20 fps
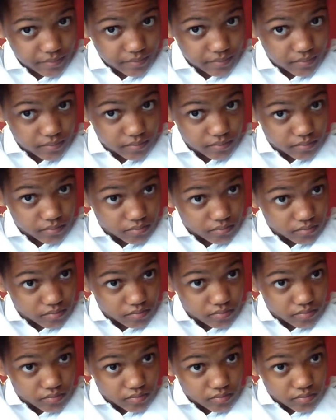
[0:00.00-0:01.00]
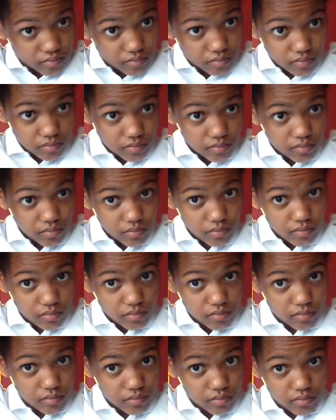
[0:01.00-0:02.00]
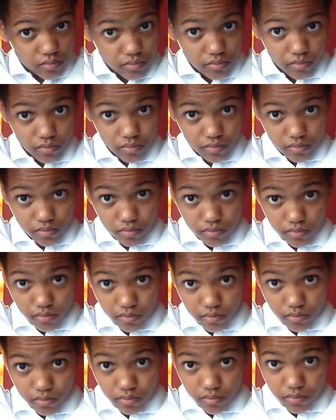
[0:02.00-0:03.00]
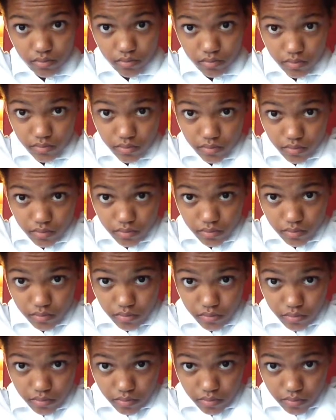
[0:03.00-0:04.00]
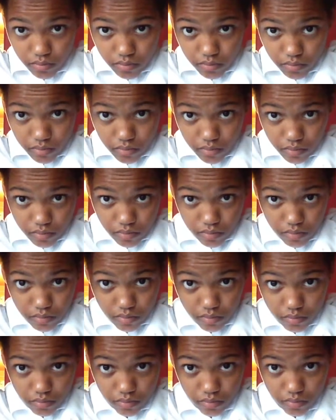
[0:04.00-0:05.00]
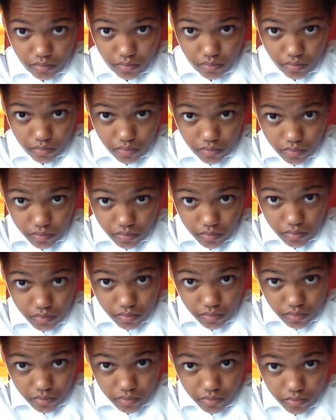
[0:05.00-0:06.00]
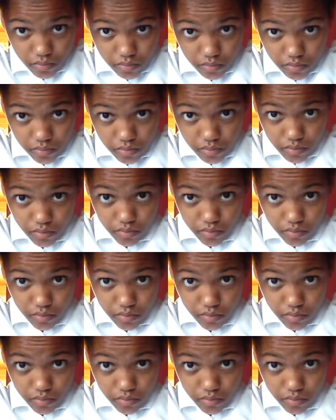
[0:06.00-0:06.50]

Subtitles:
[no speech]